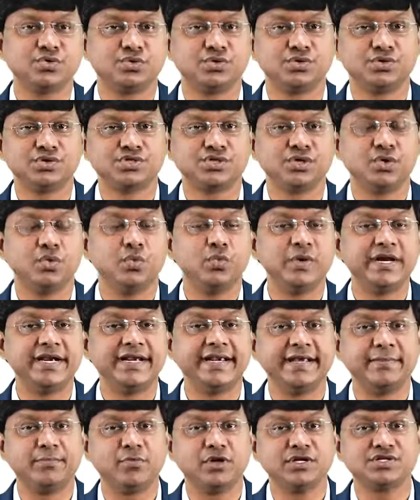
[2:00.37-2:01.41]
course will
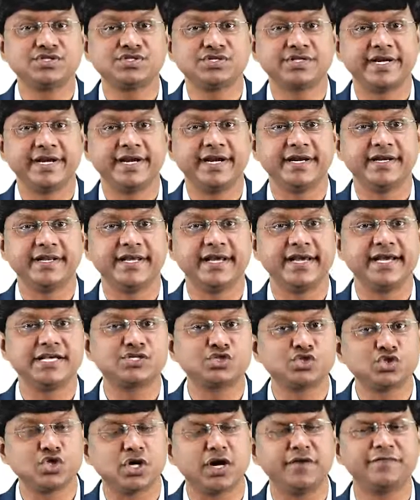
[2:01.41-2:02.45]
demonstrate a
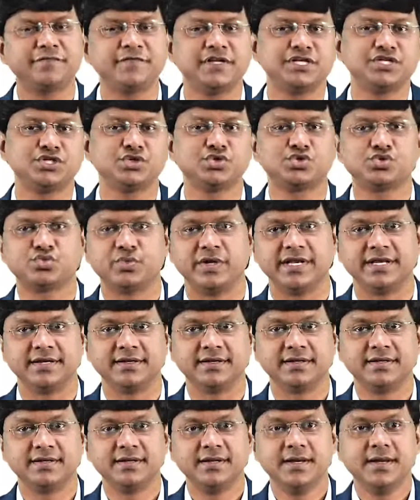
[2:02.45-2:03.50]
soft tissue
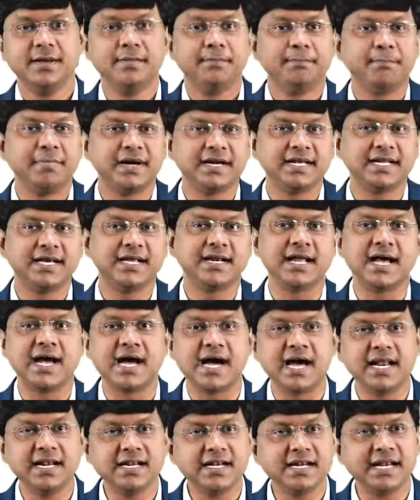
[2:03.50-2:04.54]
swelling but are
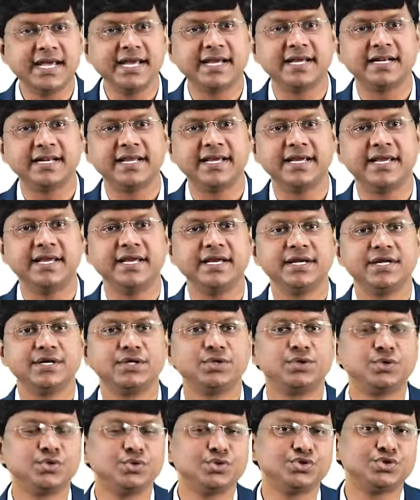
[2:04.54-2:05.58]
unlikely
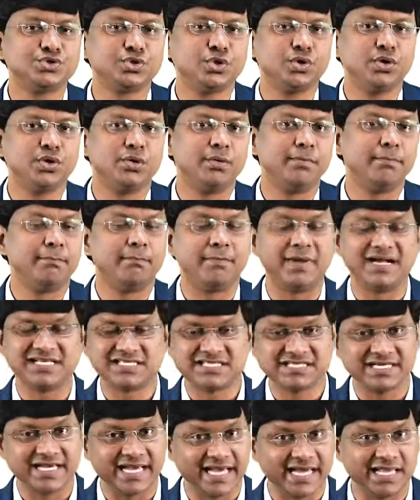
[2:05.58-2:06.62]
to show
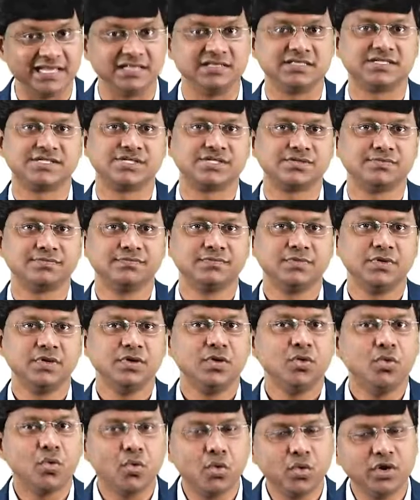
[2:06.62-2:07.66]
much else.
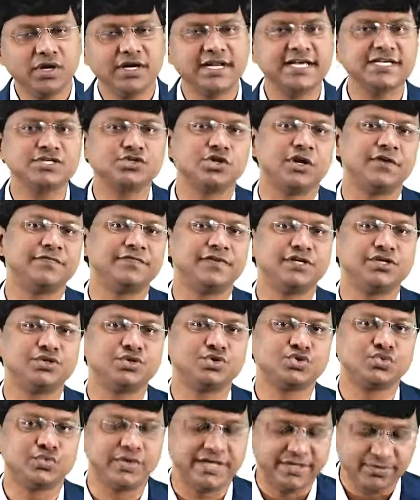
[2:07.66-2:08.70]
Only soft
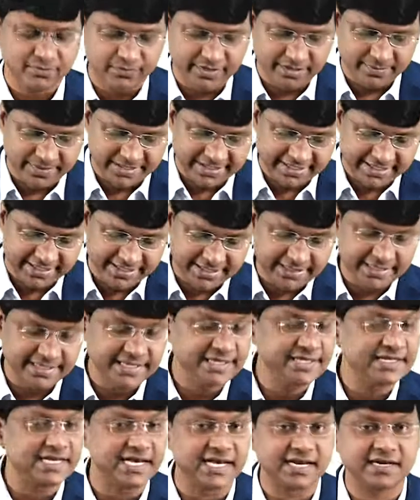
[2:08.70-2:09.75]
tissue swelling will be there
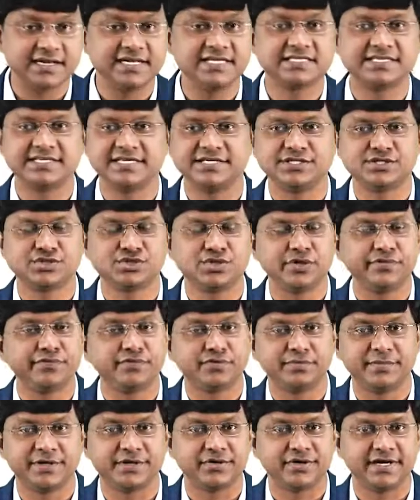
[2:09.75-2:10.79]
in early stages of
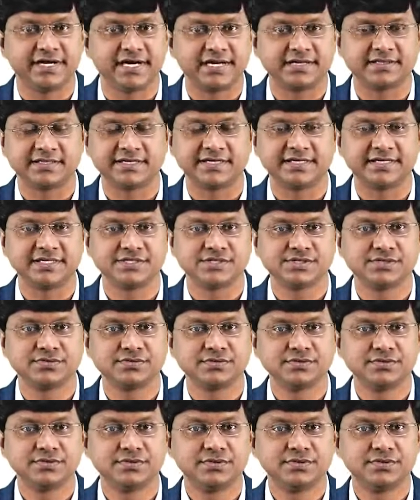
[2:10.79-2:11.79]
rheumatoid arthritis.